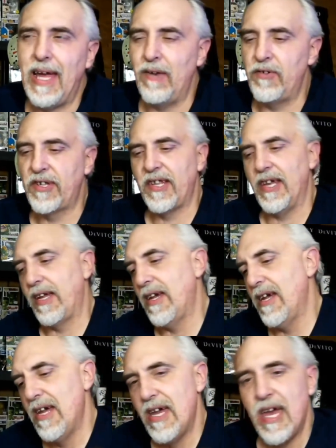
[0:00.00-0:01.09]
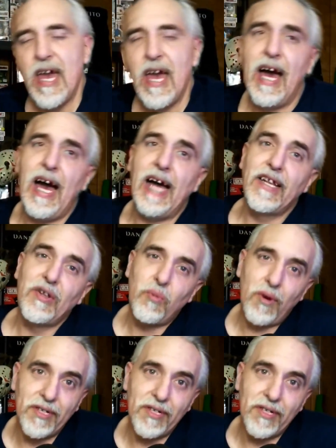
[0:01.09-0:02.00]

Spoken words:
And I'm just like, I just